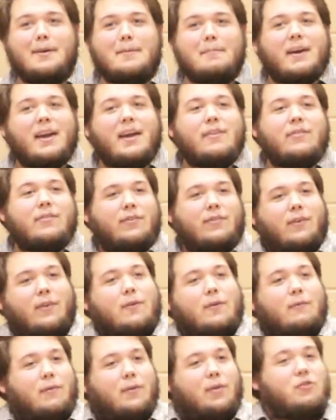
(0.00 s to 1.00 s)
Because
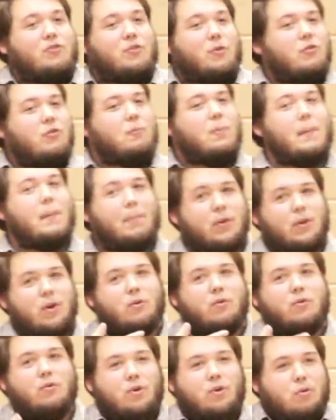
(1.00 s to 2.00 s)
for the Jewish people,
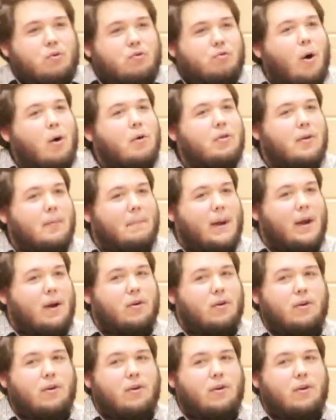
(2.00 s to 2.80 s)
you grow the beard.